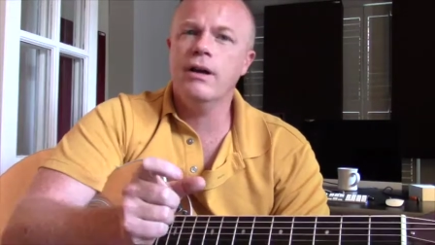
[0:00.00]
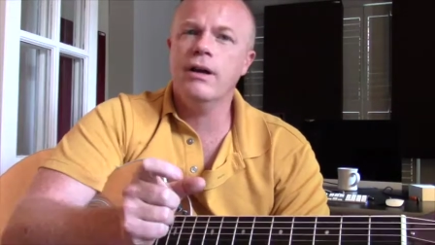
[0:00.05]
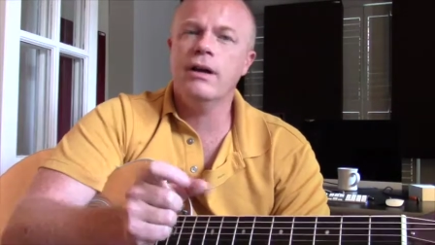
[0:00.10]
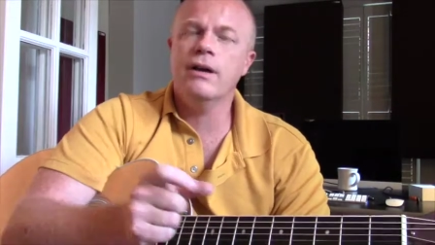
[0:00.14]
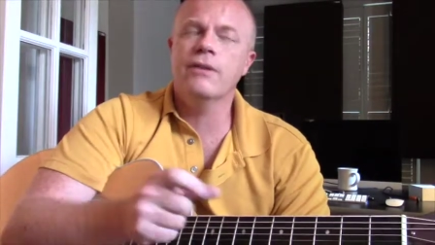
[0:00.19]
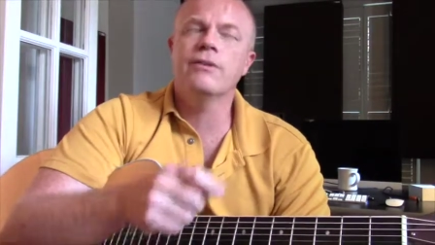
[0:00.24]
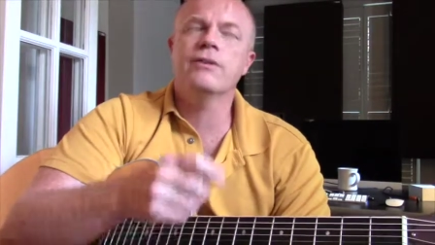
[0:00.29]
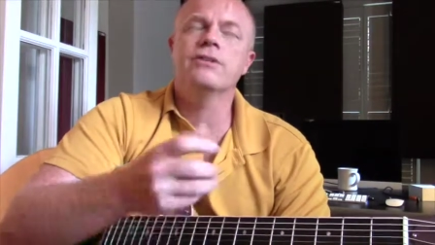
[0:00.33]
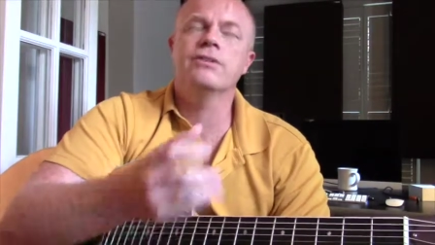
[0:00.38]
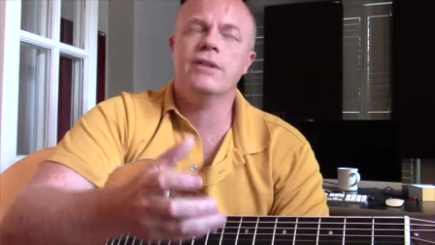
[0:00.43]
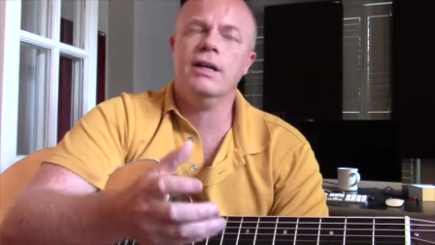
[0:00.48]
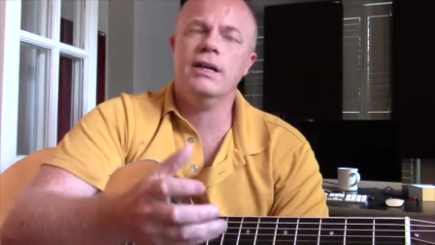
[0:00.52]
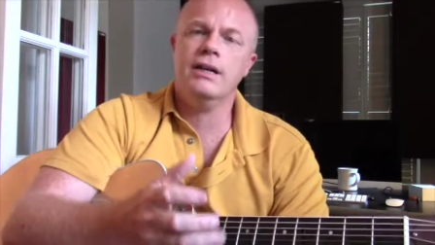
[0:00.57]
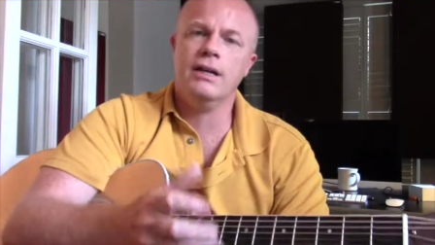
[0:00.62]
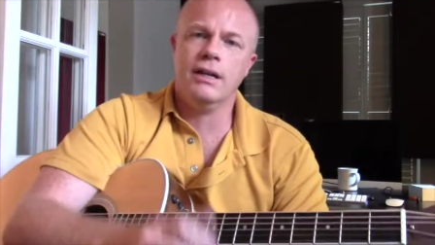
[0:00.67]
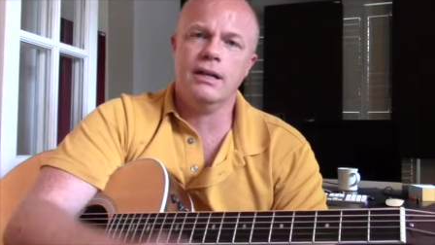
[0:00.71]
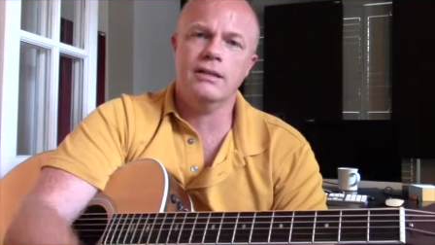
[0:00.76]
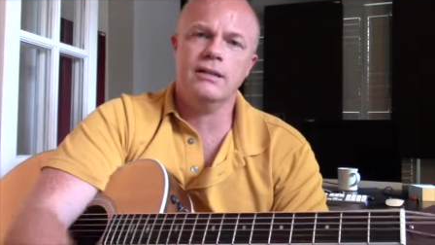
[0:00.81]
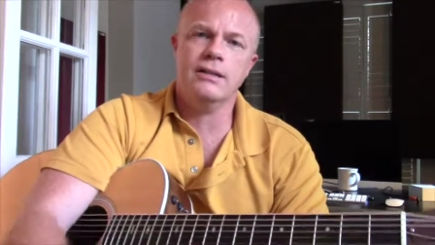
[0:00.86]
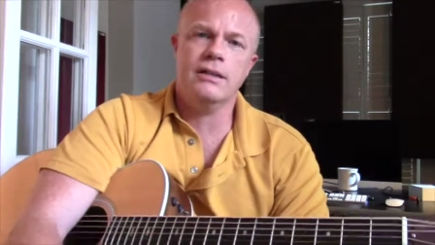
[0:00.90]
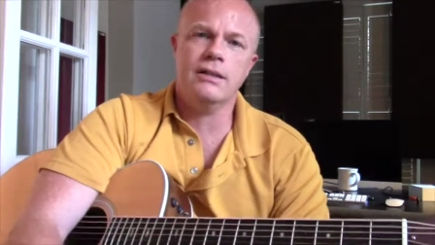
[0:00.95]
And the second
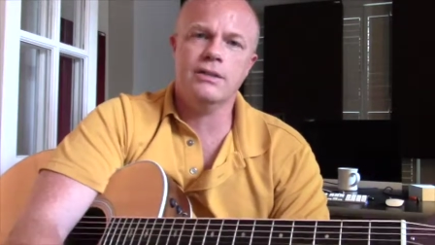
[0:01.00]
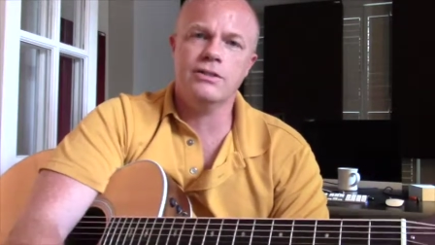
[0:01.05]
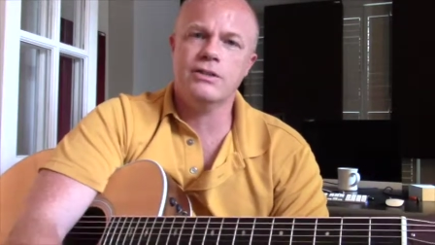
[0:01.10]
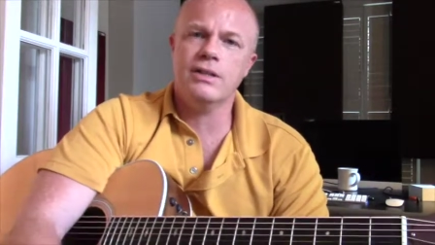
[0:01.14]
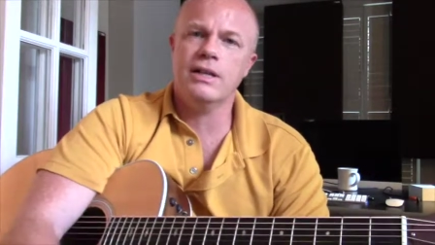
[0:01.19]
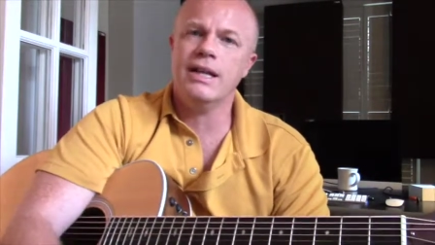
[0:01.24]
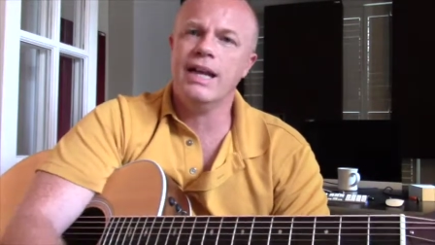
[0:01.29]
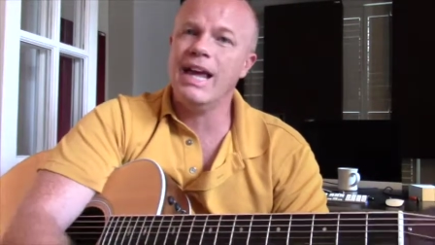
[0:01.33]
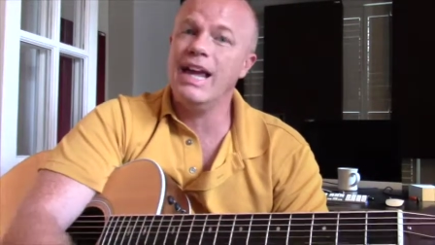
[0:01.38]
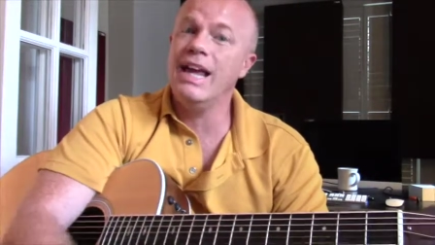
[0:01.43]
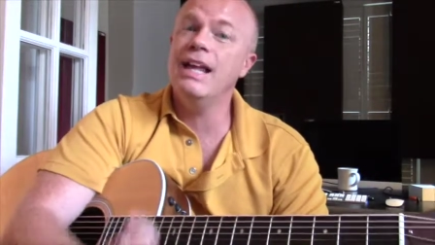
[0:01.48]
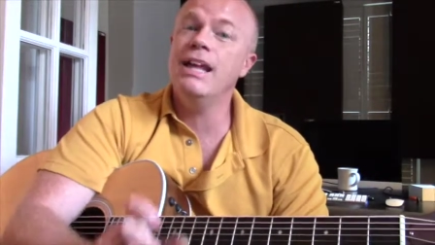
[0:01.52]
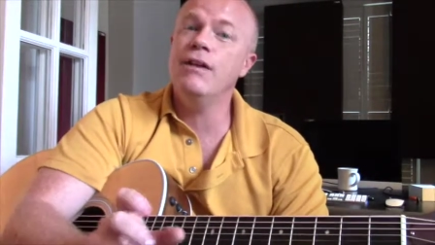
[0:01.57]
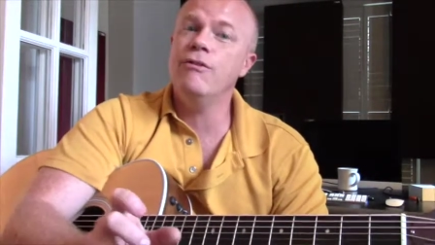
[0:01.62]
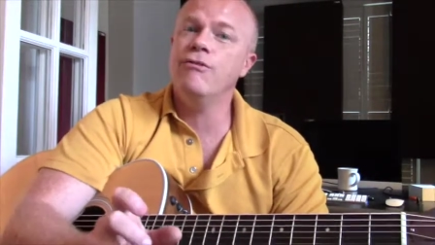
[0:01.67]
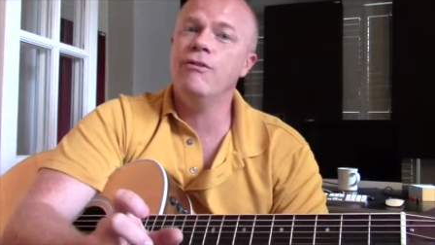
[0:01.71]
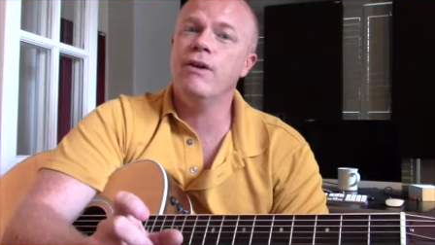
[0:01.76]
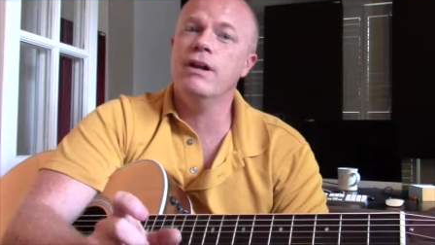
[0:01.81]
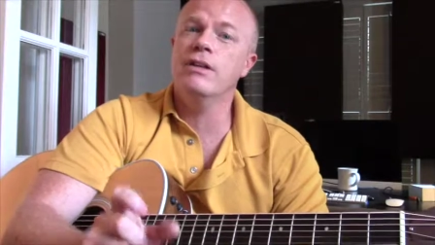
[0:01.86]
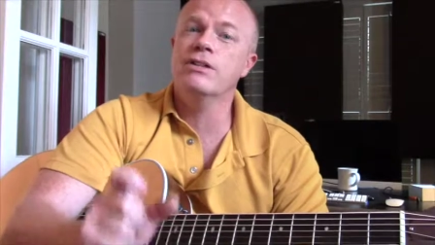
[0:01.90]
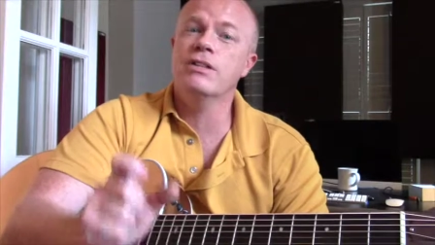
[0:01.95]
idea is that any
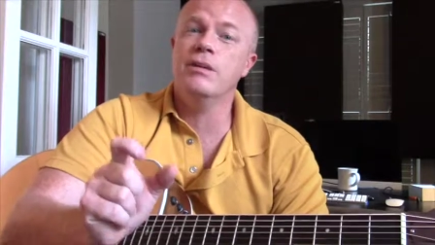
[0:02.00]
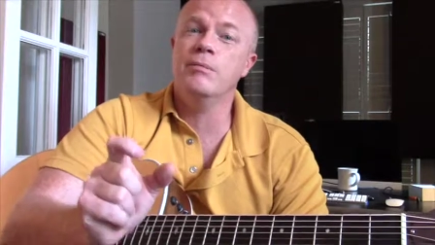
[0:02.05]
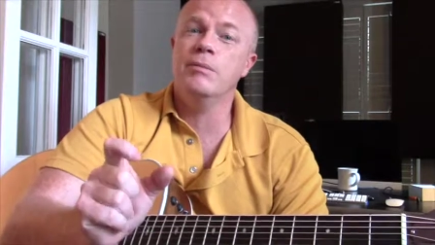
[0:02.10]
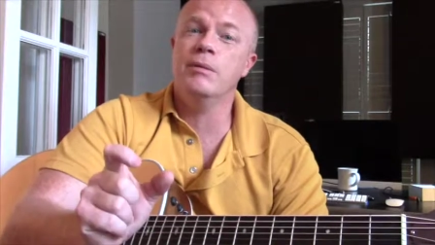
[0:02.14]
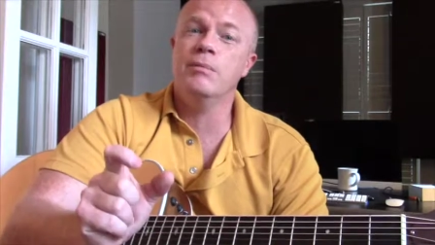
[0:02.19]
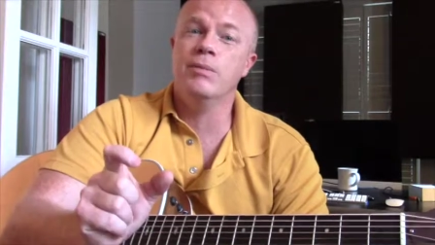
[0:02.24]
phrase can be